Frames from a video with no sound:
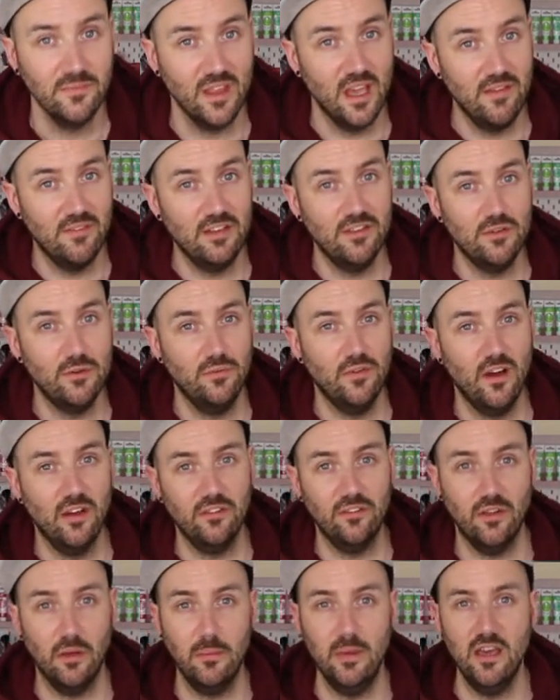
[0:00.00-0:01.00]
If it's your
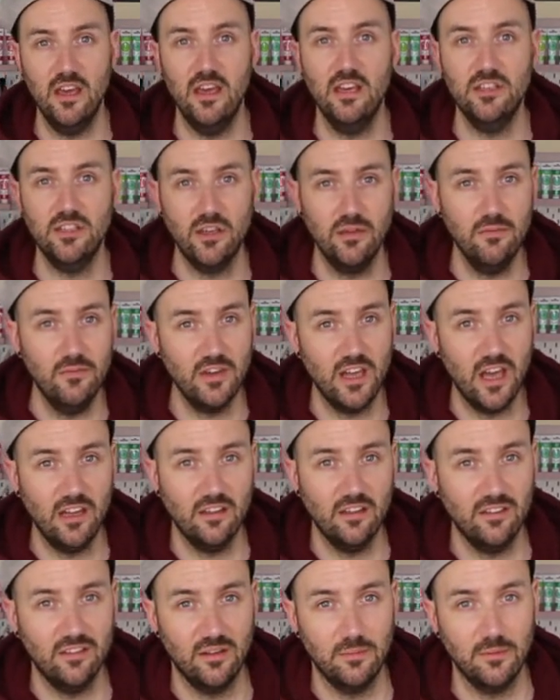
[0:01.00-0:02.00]
first time here, don't forget
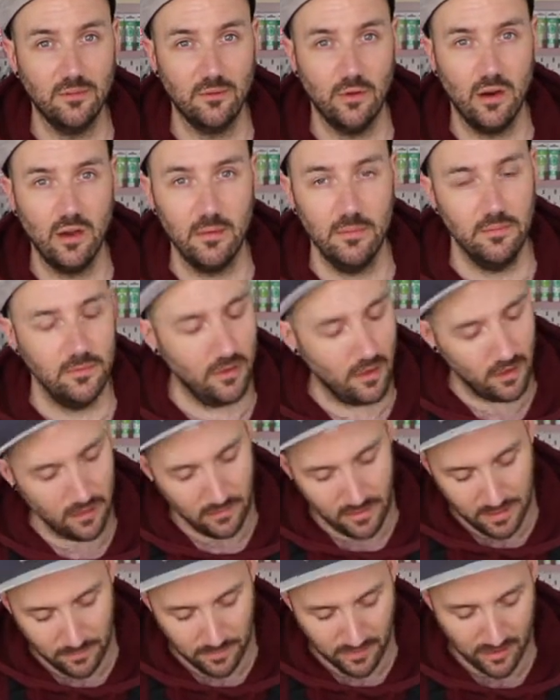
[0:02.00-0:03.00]
to subscribe, not
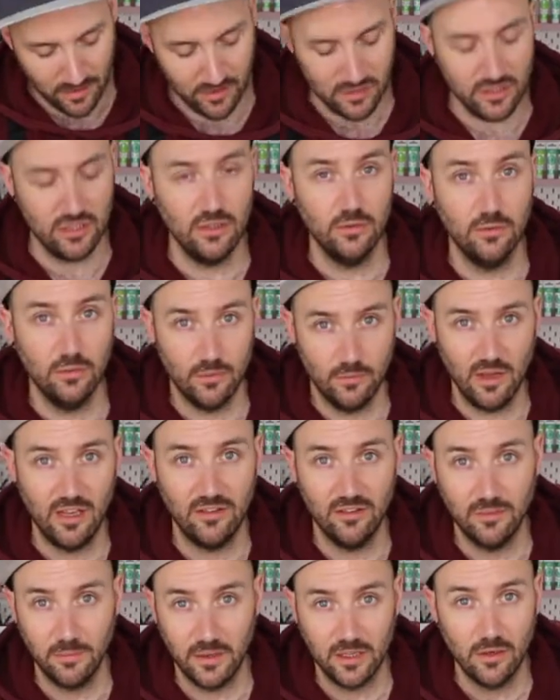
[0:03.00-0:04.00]
only because you'll
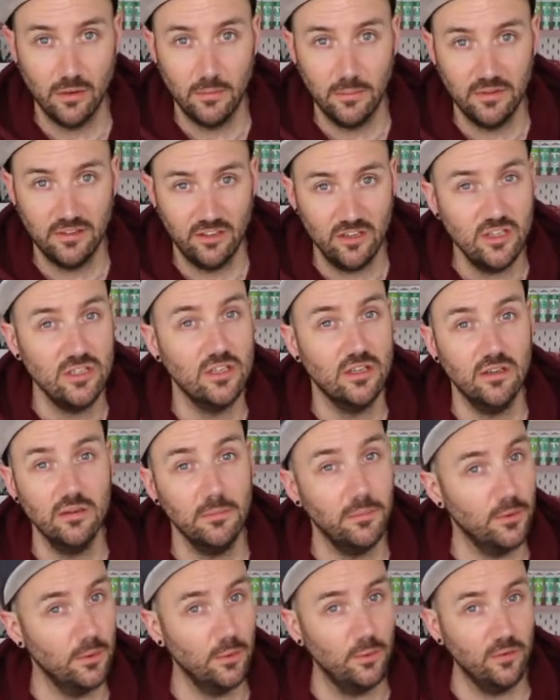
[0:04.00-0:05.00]
enter my competition,
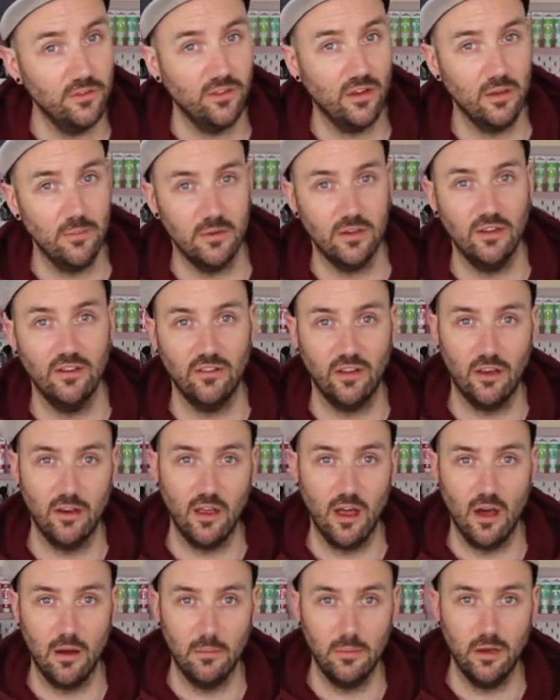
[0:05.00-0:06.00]
but also because
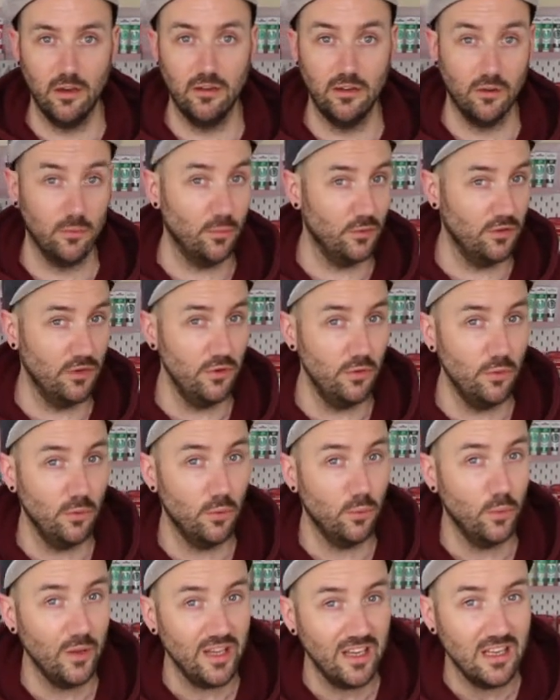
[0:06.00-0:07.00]
I upload a
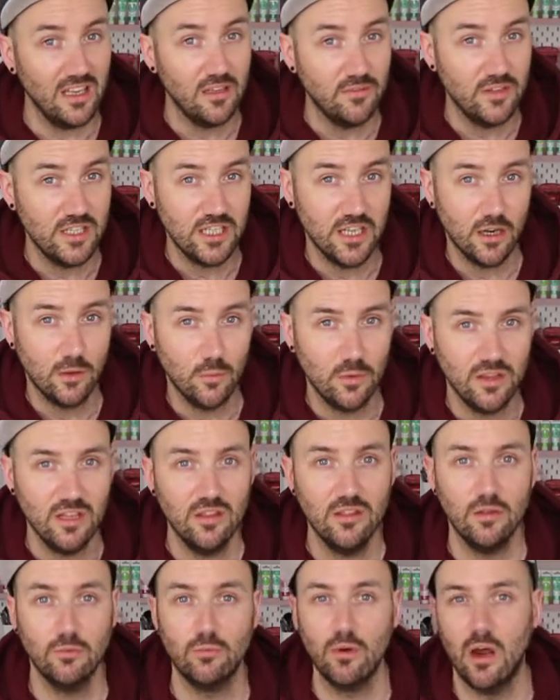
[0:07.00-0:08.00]
new weekly video
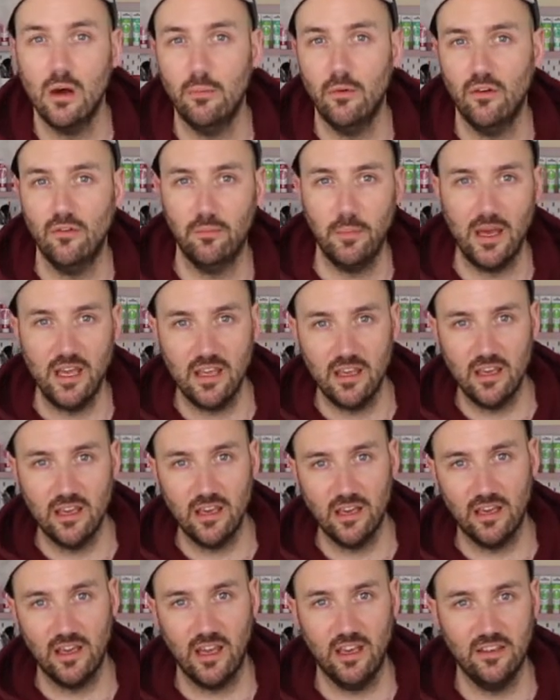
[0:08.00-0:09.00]
within the realm of
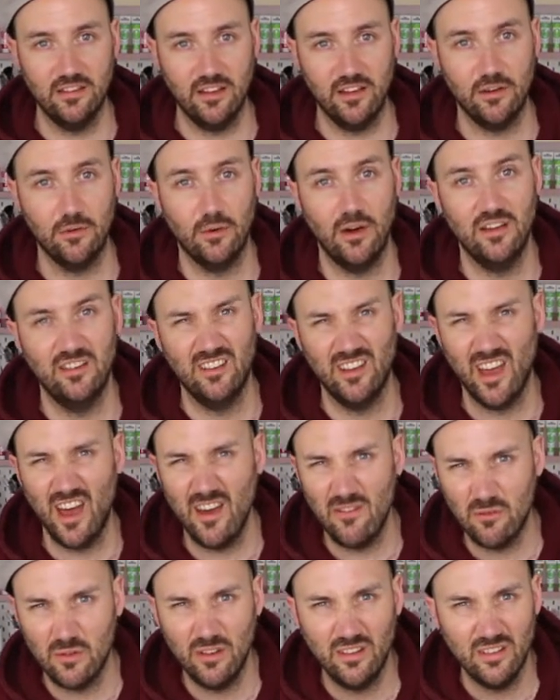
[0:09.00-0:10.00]
baking and cake decorating
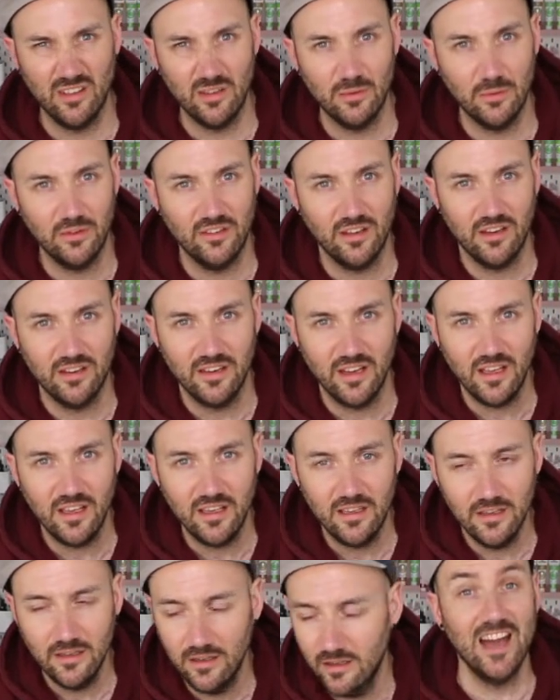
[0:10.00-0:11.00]
every single
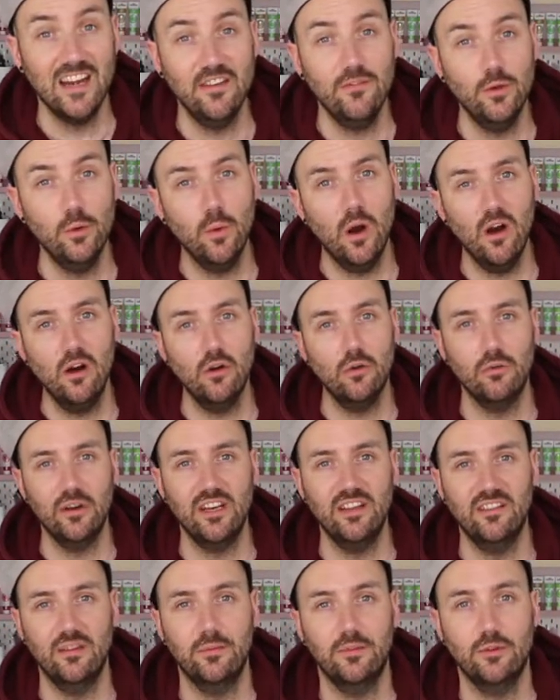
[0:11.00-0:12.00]
Sunday. And if you are
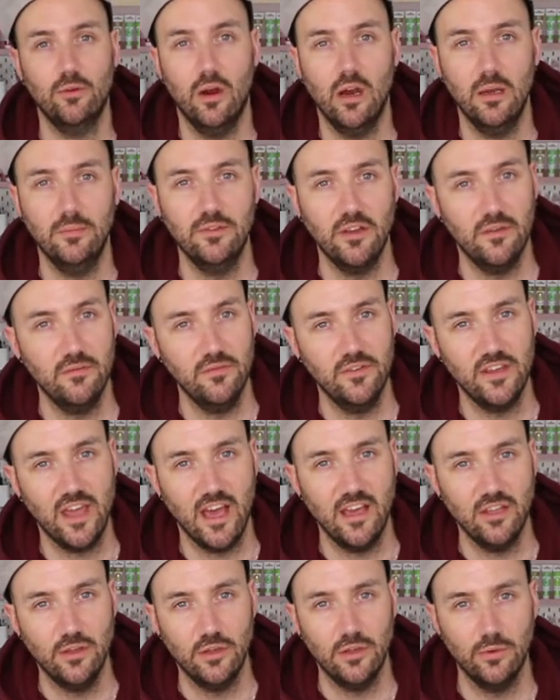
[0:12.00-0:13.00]
already subscribed, don't
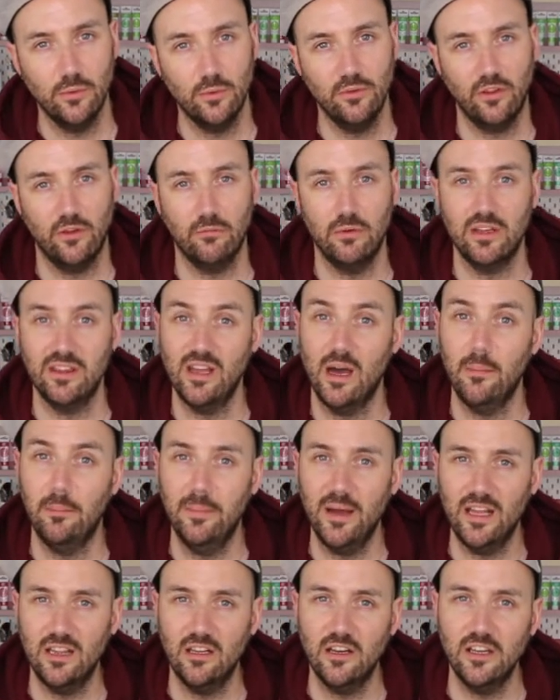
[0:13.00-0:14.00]
forget you can also ring that
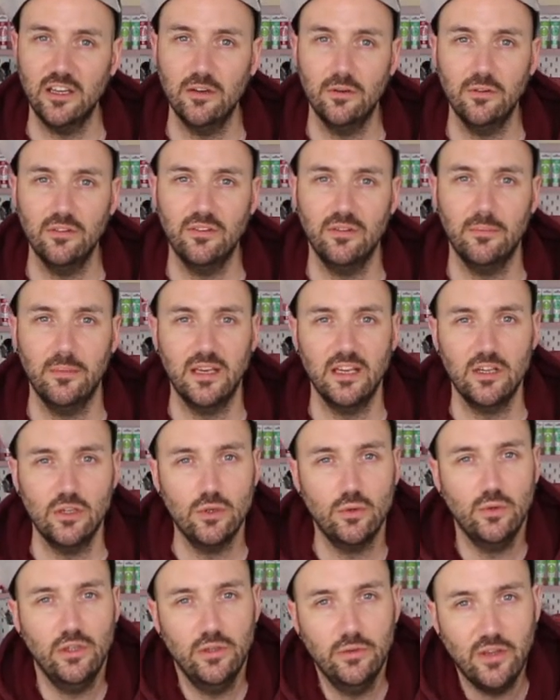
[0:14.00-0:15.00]
bell icon to make
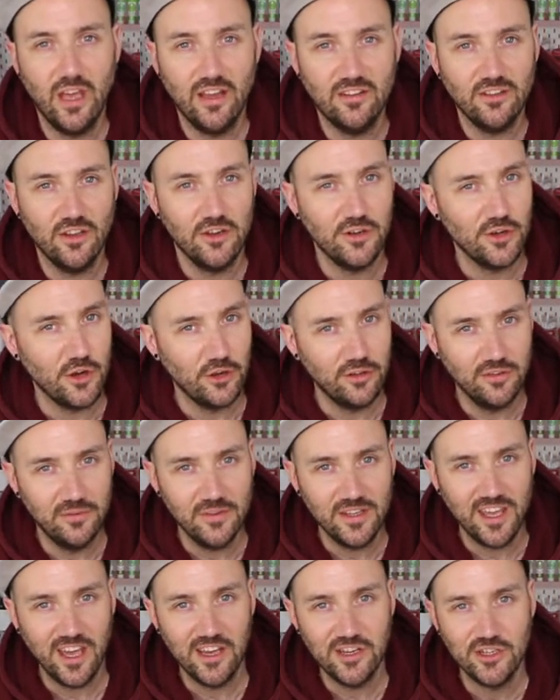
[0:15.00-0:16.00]
sure you get a
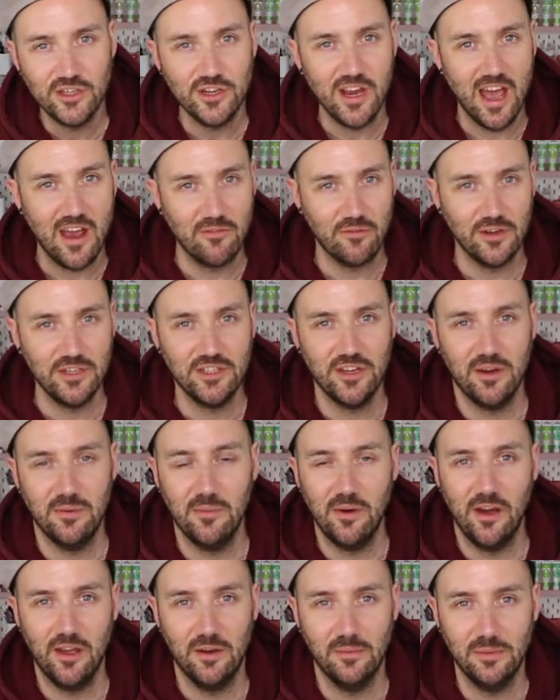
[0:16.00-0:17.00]
notification every
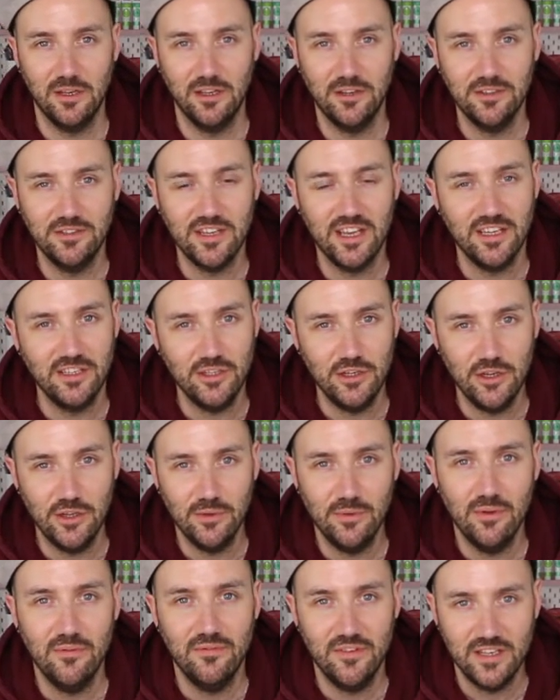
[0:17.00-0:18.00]
time I upload a
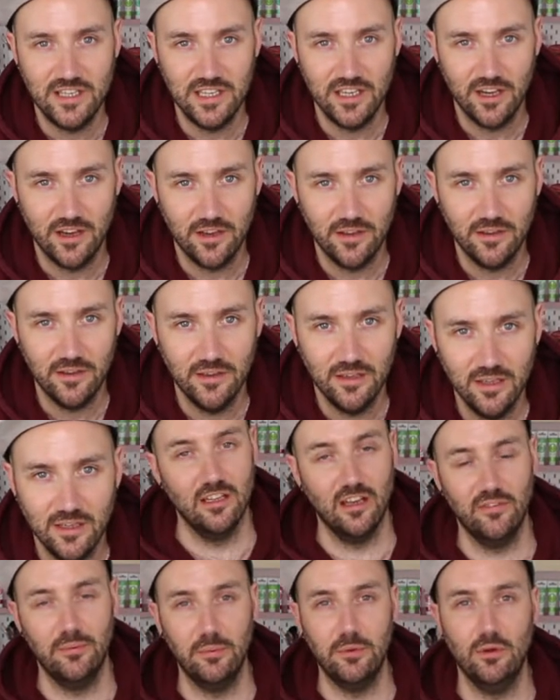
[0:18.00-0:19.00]
new video.
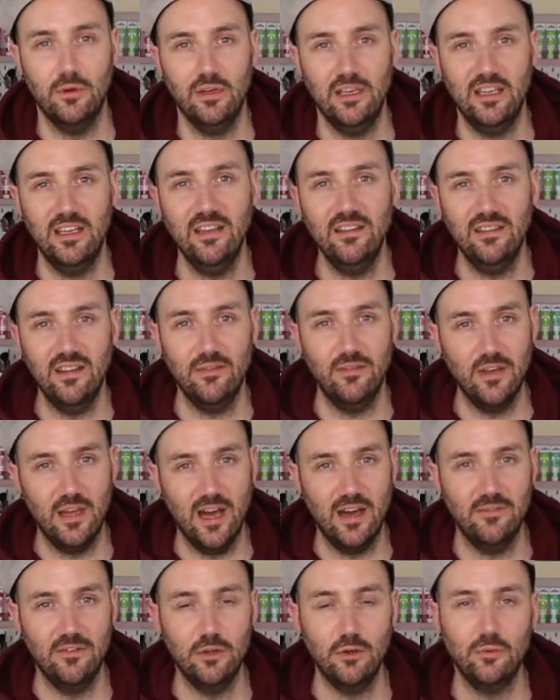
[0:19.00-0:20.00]
Last but not least, if you
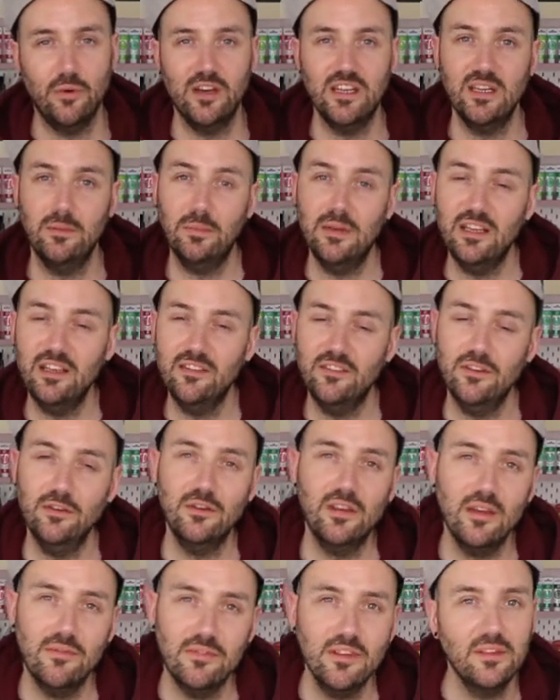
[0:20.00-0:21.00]
haven't already, please
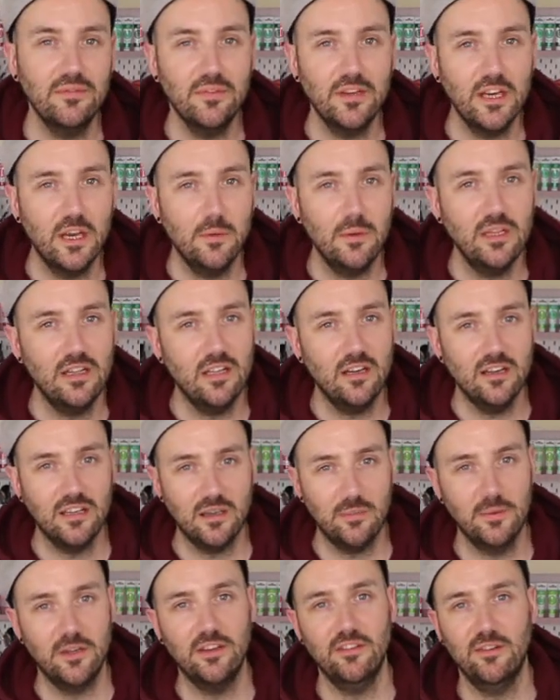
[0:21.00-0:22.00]
do give this video a
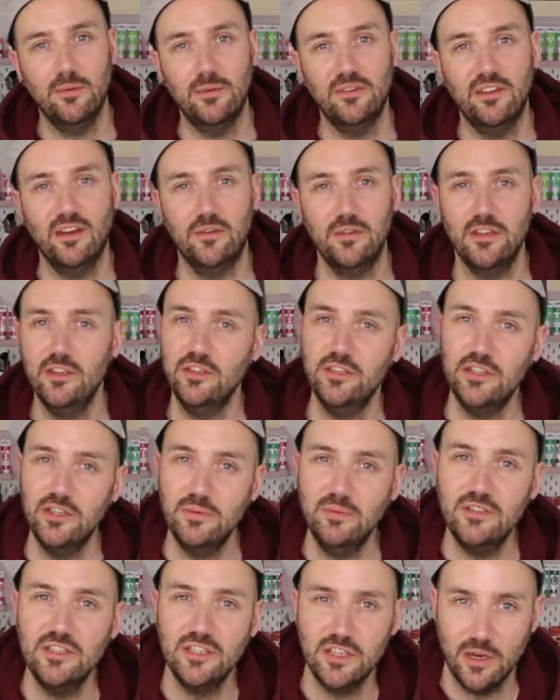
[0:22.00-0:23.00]
like, because it will tell
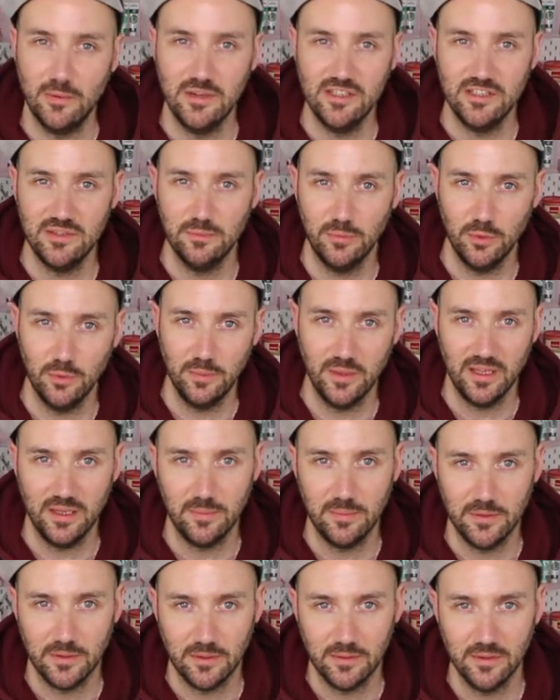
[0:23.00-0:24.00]
YouTube to show it to more
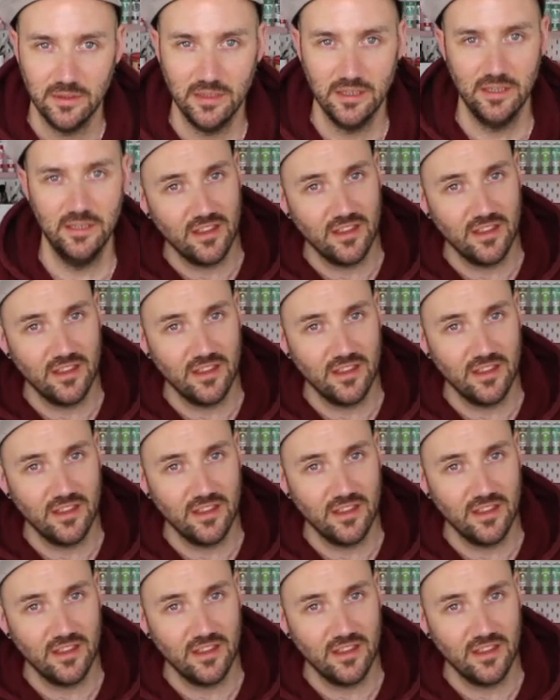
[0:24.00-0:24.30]
people.